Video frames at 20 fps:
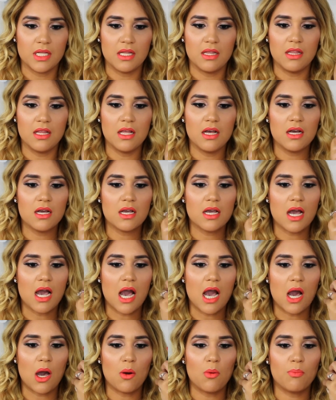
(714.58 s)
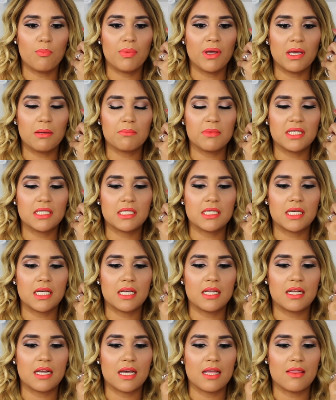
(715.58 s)
Look how
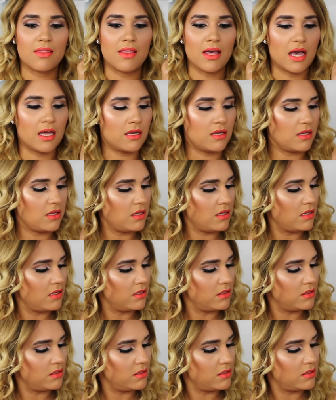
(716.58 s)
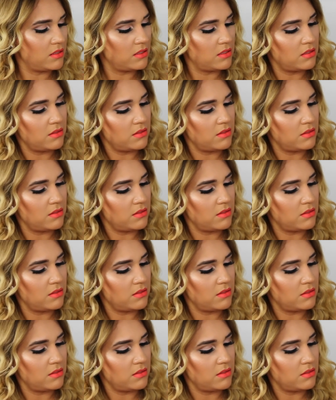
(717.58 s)
pigmented that is.